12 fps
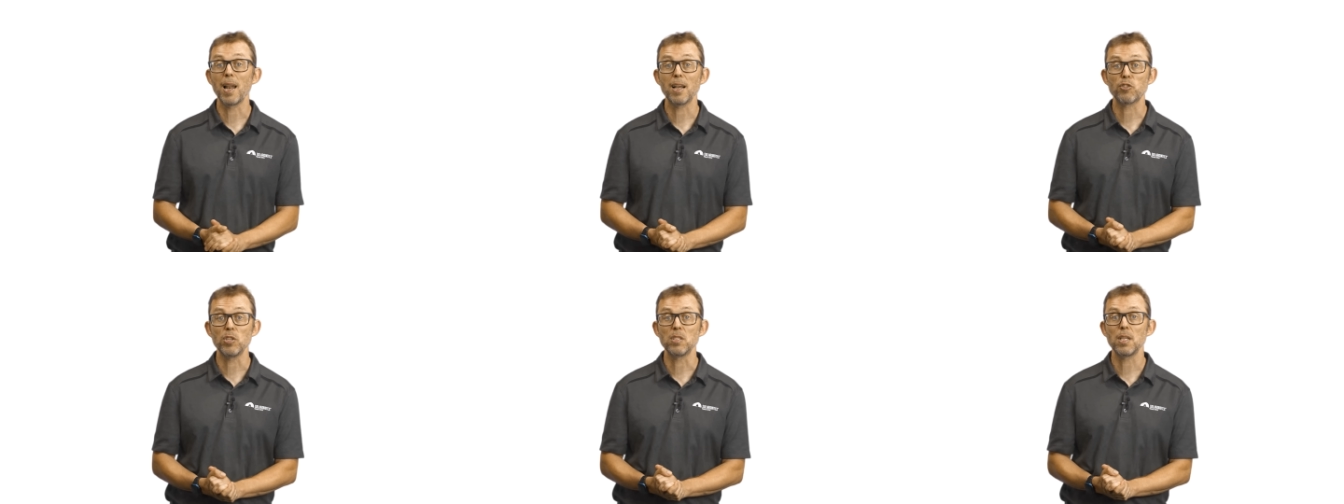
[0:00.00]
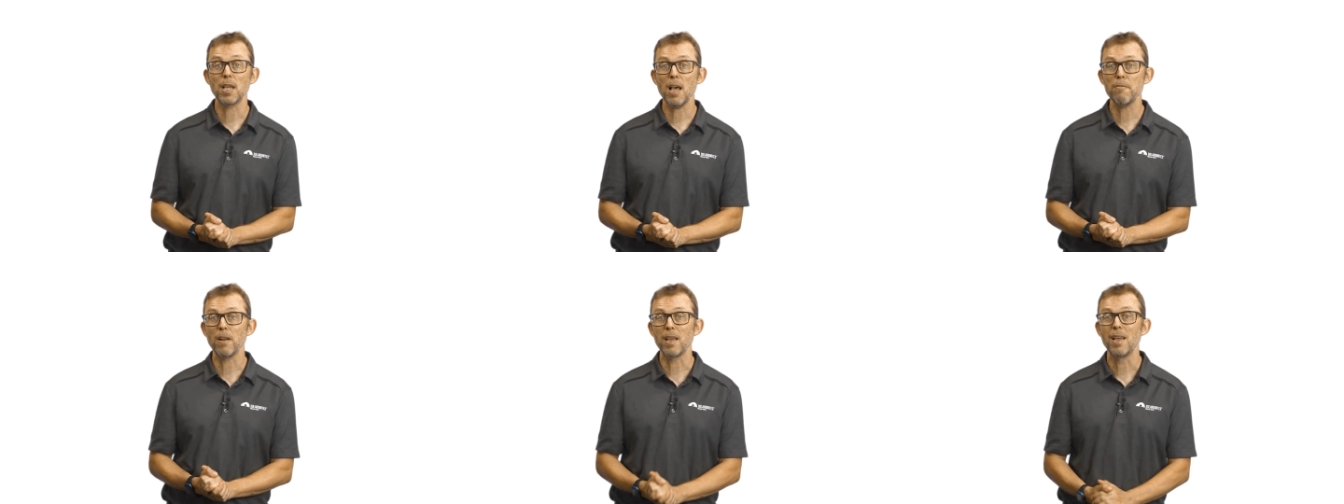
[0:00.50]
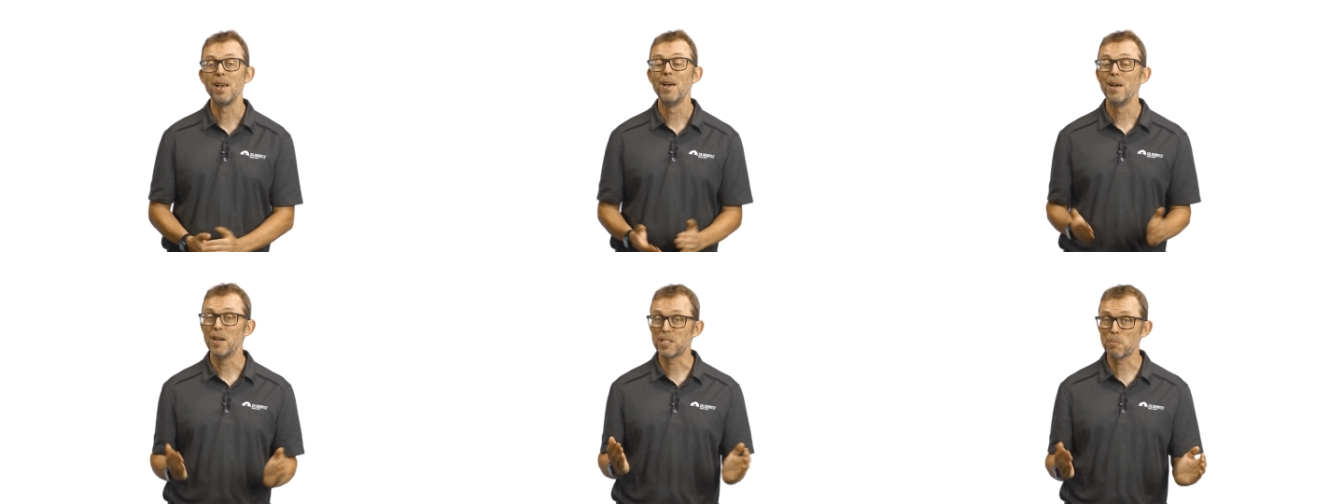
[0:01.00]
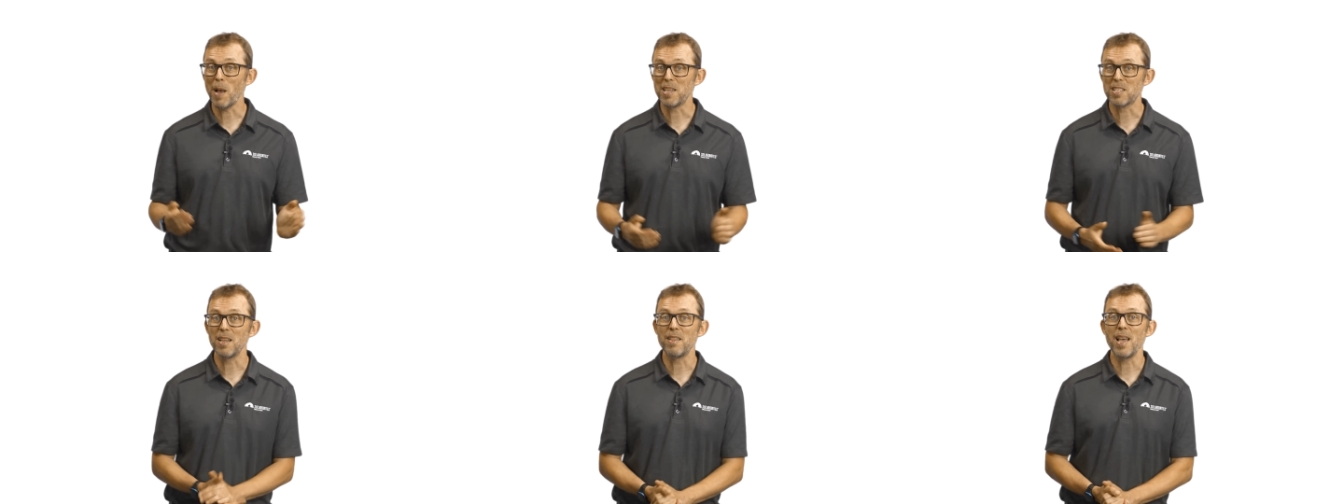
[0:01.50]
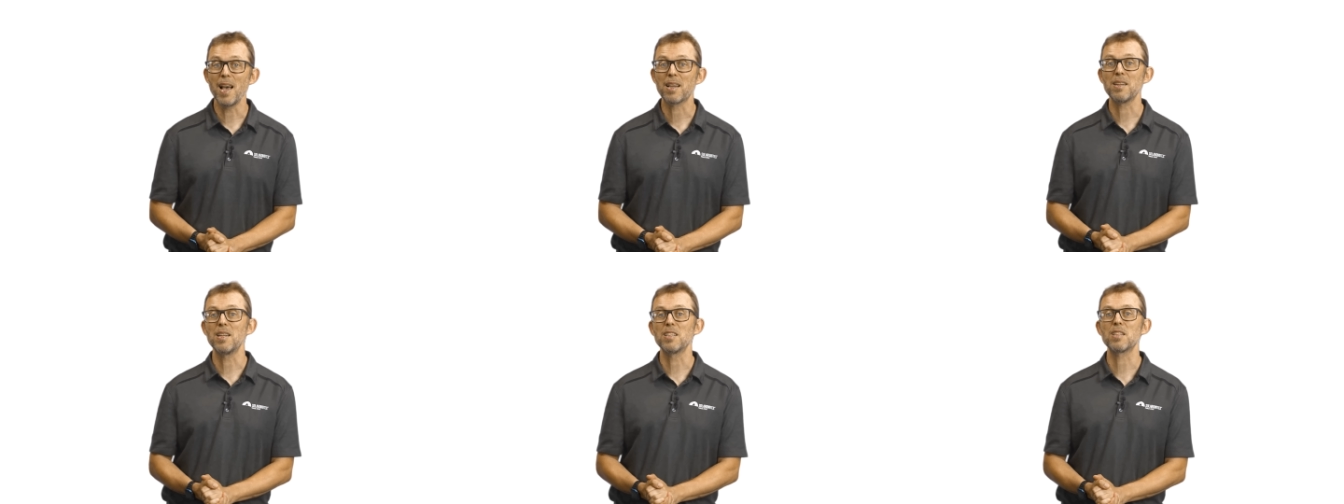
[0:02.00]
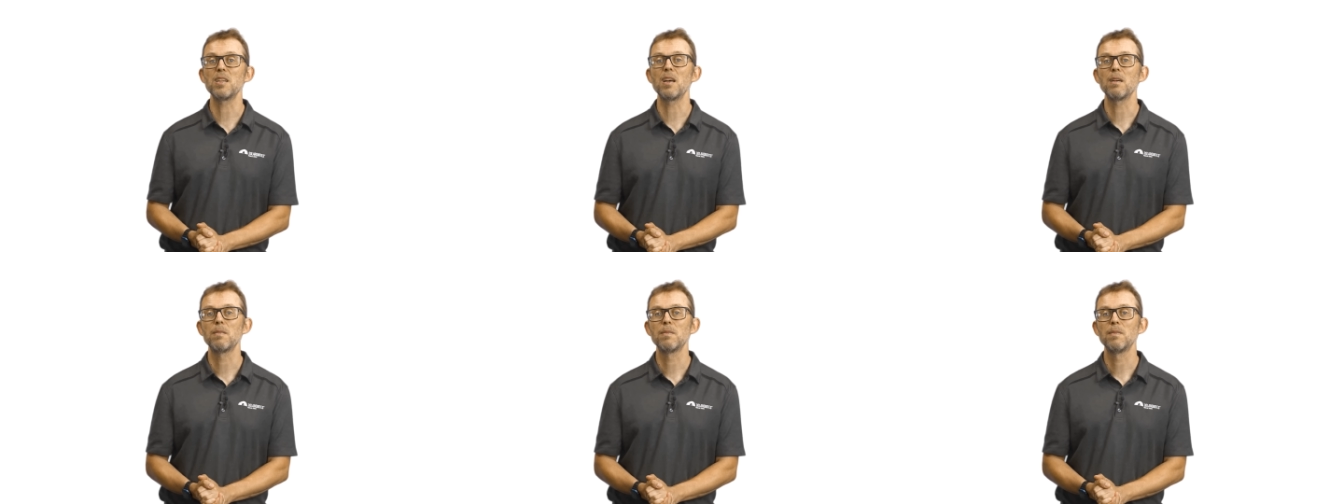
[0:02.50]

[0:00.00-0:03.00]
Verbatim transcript: electricity carefully, especially the air conditioner.